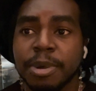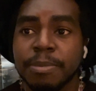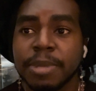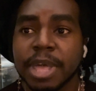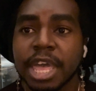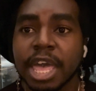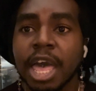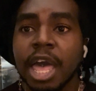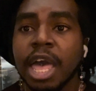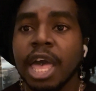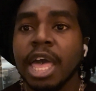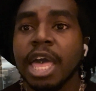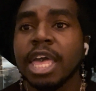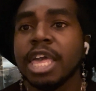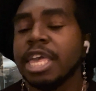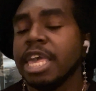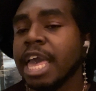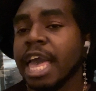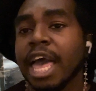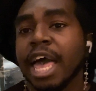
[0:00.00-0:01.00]
I'm like,
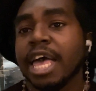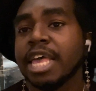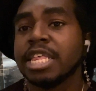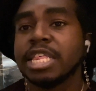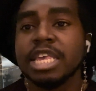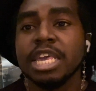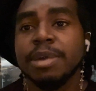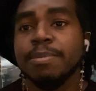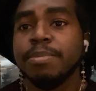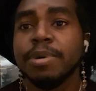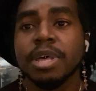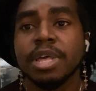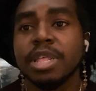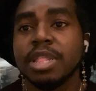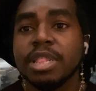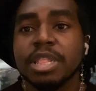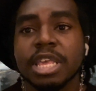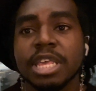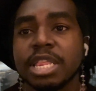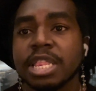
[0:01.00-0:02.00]
yeah, see,
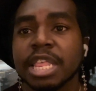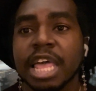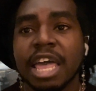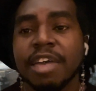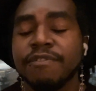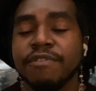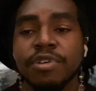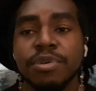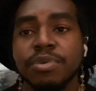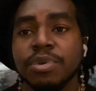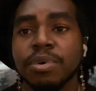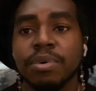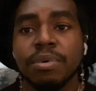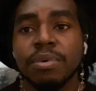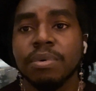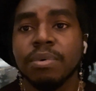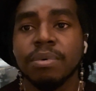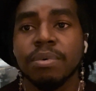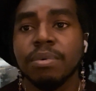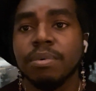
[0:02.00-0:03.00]
but this life, you
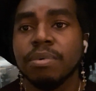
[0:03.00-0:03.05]
don't,